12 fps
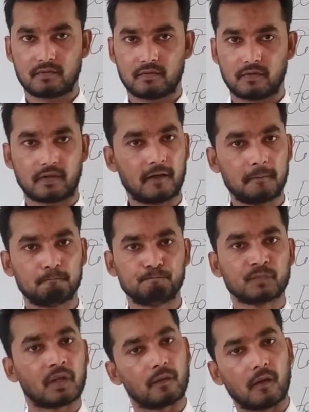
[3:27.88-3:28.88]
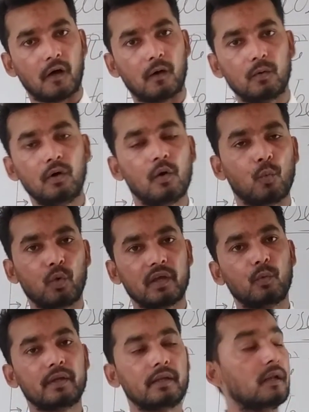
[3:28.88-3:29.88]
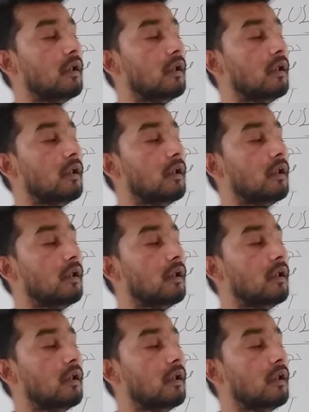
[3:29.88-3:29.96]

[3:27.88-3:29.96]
Okay? Now we will